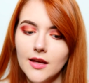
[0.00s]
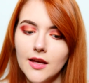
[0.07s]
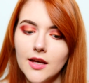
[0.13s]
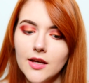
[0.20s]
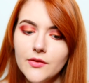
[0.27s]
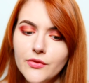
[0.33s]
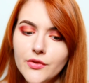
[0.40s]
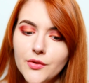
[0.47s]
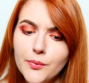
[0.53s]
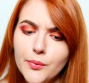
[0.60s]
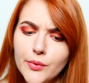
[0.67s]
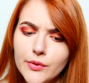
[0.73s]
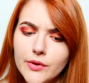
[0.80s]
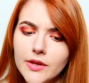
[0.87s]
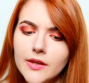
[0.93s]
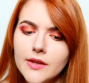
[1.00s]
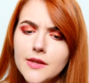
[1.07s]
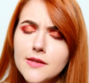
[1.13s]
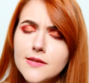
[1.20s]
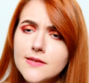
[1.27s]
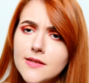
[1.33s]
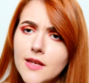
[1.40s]
After putting
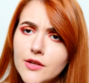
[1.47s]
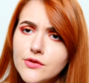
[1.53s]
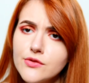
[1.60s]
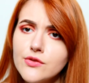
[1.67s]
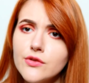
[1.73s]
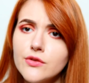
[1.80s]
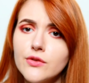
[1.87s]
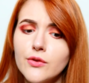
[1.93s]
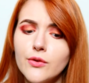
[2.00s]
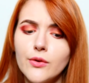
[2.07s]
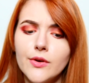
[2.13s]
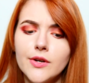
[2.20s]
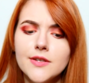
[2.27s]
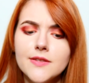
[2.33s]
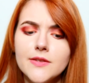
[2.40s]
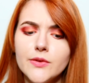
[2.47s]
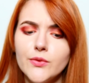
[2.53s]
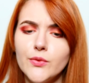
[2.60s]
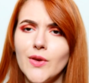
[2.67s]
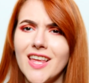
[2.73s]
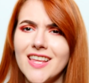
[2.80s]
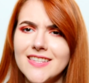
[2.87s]
extension cords
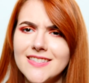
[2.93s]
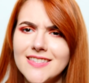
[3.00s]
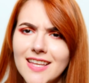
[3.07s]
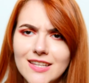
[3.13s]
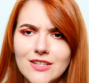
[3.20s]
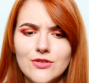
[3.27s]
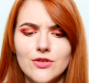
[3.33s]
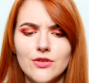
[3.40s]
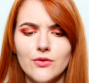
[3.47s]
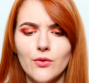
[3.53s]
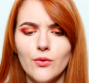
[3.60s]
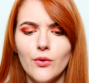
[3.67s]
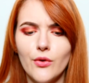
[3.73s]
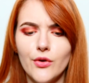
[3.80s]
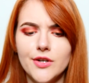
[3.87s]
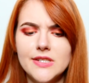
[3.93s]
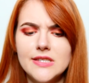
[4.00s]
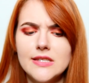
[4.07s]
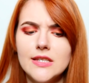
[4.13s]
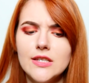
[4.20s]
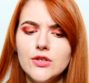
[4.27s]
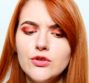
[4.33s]
into extension
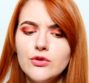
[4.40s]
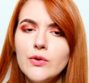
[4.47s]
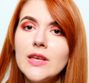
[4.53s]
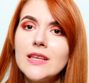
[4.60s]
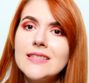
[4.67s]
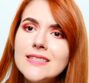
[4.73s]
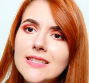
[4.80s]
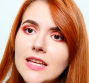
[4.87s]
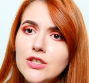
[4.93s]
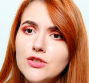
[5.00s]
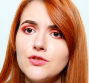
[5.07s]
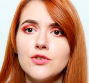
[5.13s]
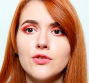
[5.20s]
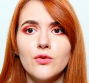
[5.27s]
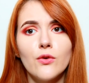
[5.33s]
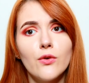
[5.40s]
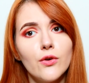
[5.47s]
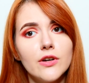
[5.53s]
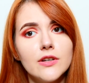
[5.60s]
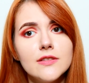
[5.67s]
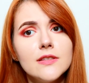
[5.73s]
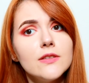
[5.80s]
cords into extension
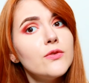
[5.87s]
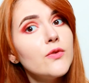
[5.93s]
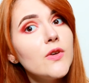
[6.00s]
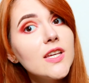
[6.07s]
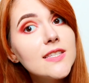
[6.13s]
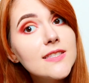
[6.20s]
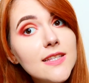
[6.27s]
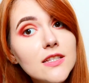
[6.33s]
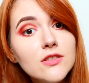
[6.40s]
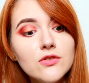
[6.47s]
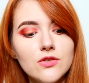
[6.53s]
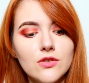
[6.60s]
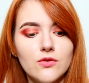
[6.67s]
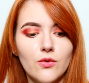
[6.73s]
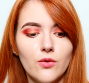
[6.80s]
cords into extension